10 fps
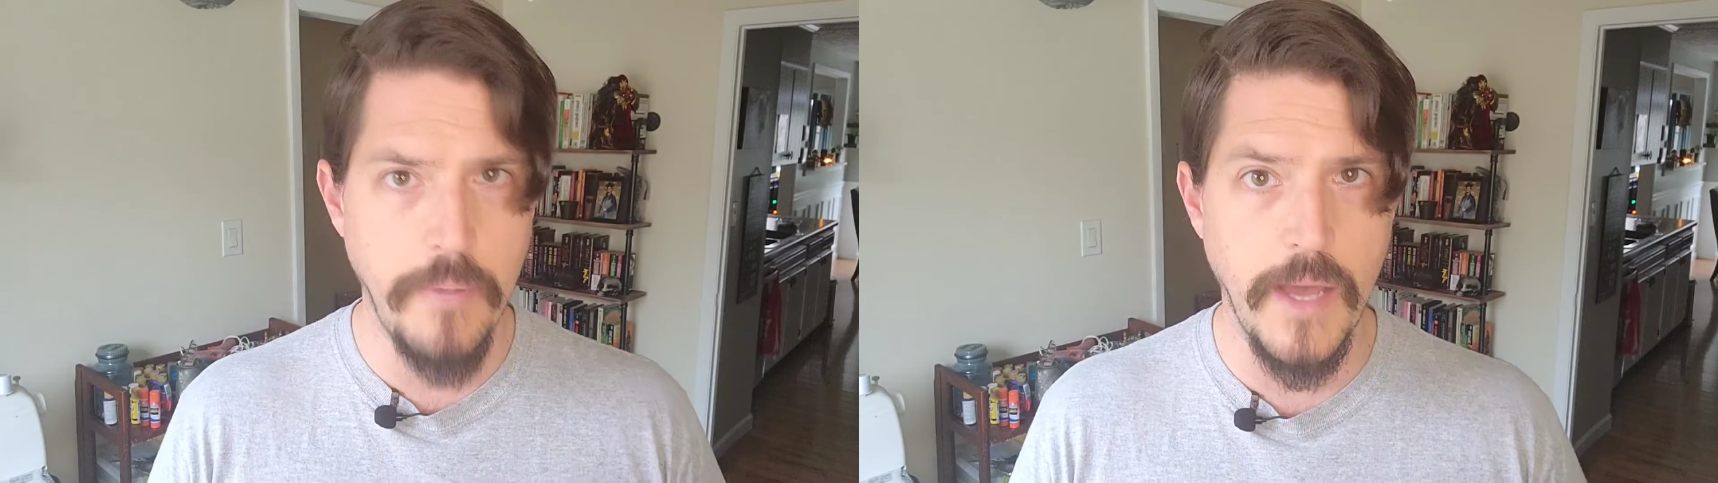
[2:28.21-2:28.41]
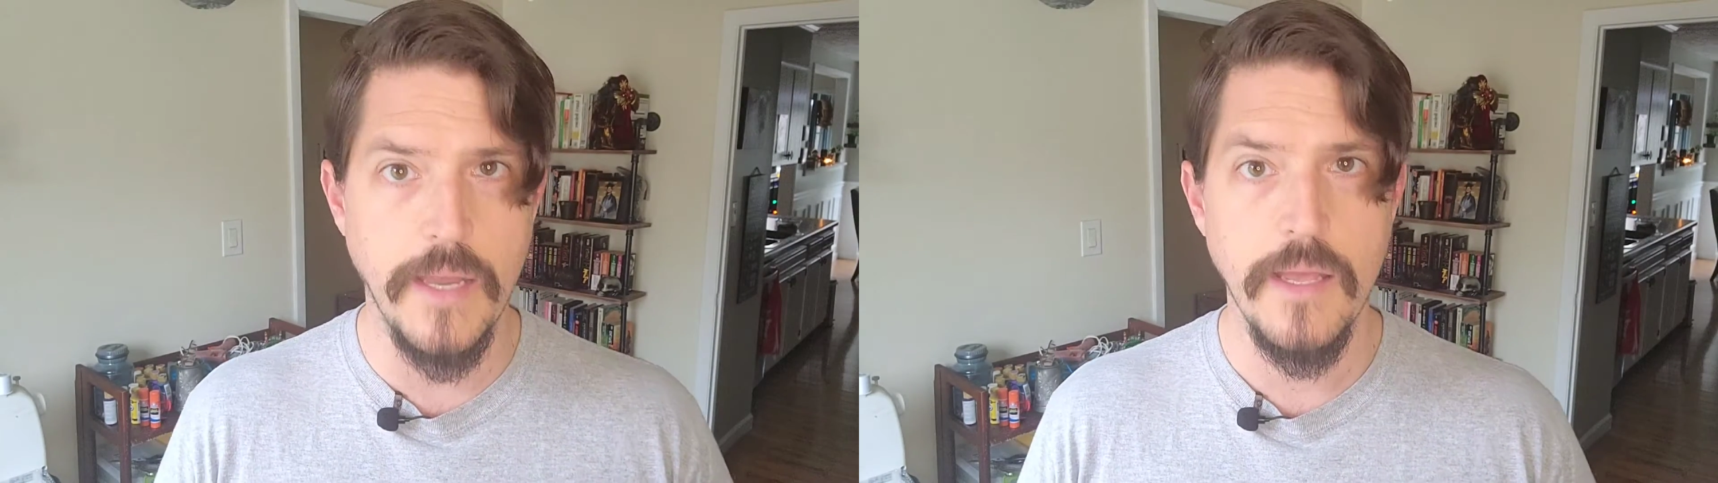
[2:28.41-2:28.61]

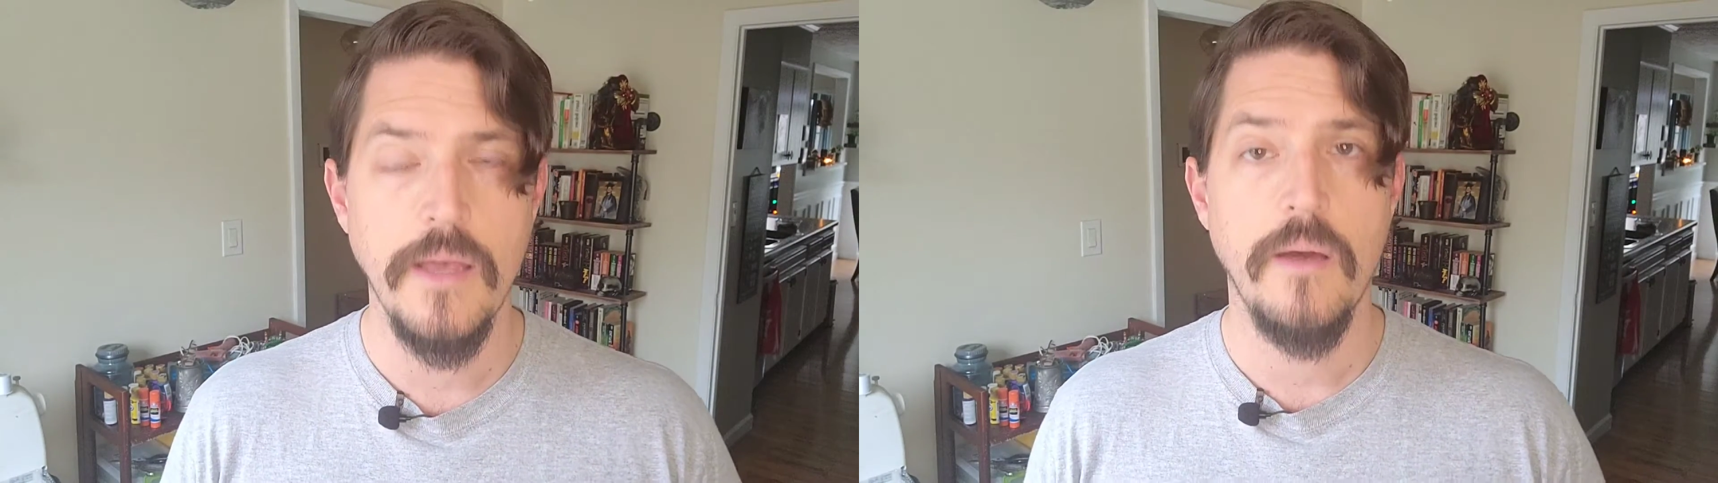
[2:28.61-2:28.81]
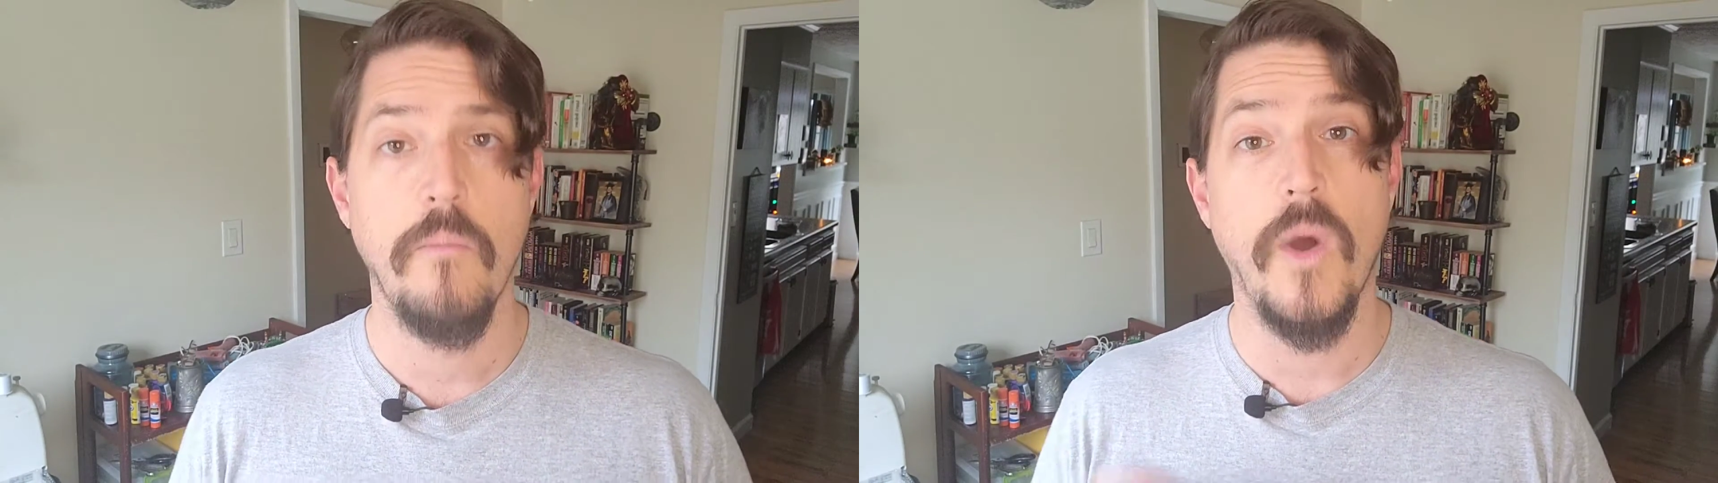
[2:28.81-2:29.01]
But
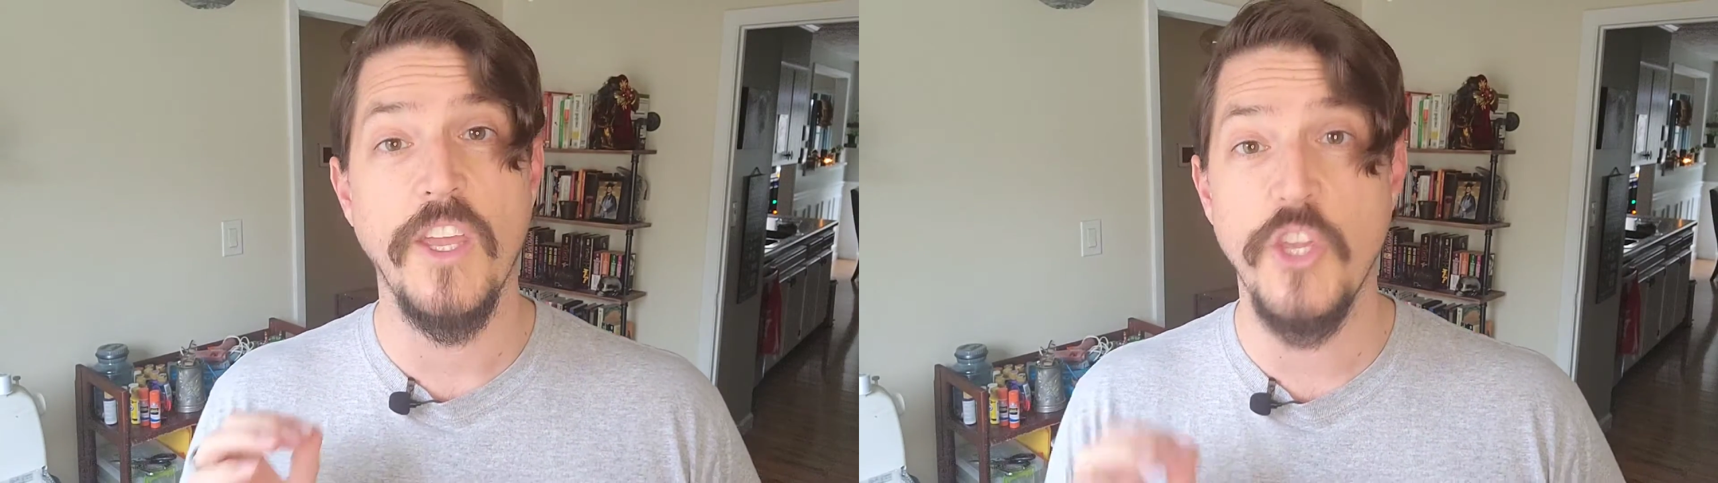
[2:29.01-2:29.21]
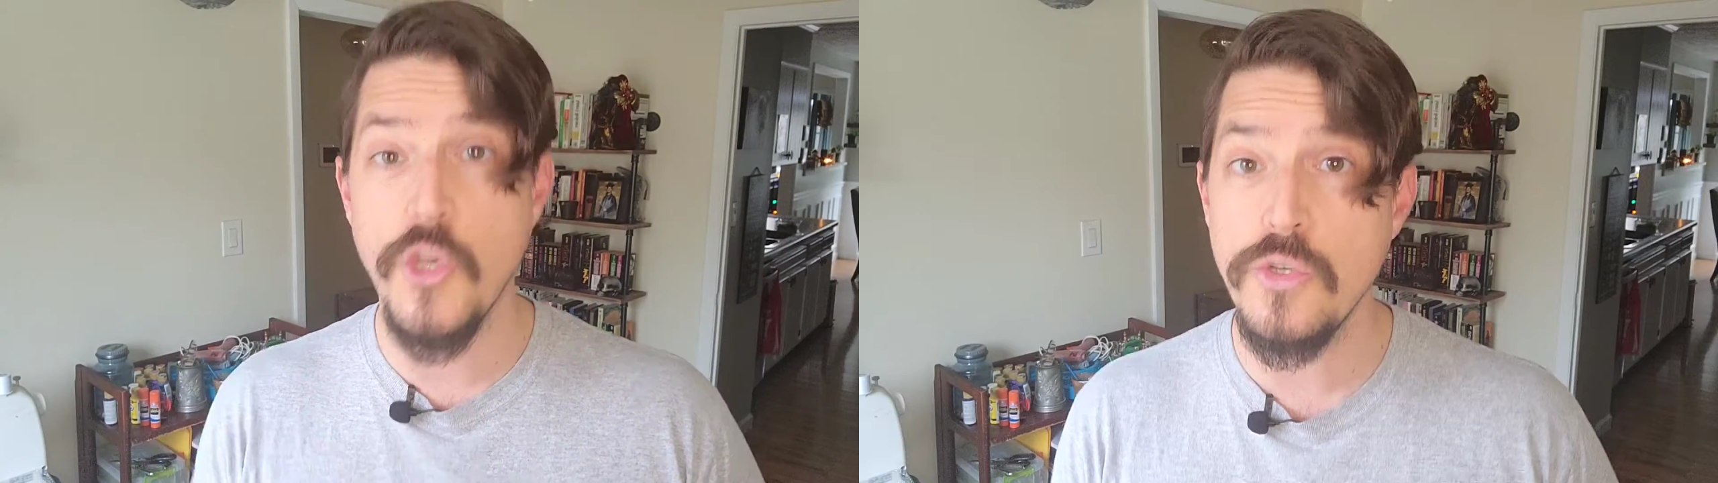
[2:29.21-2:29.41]
what
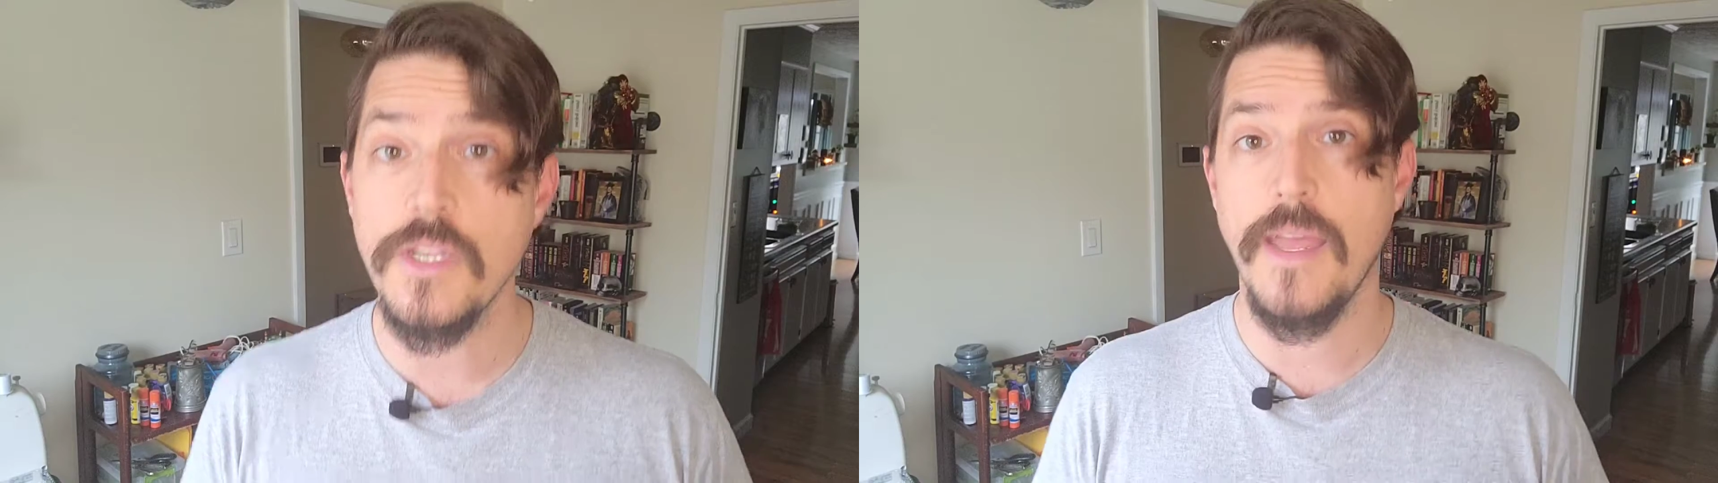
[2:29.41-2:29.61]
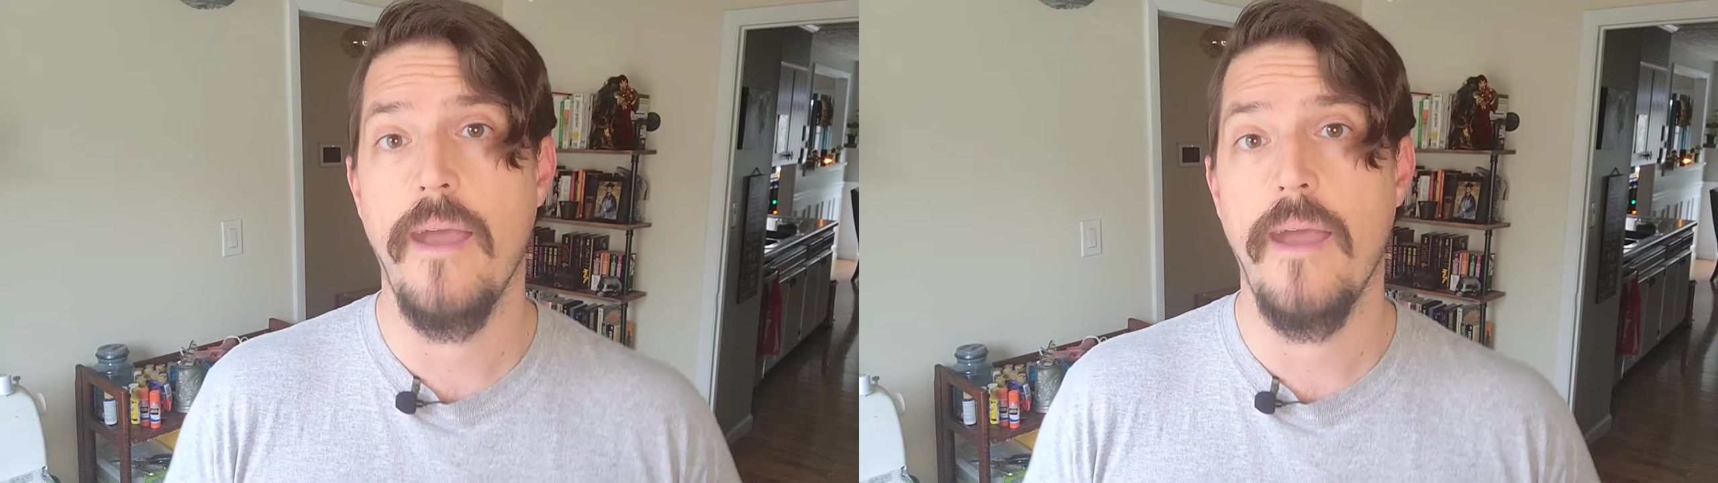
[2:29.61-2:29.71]
usually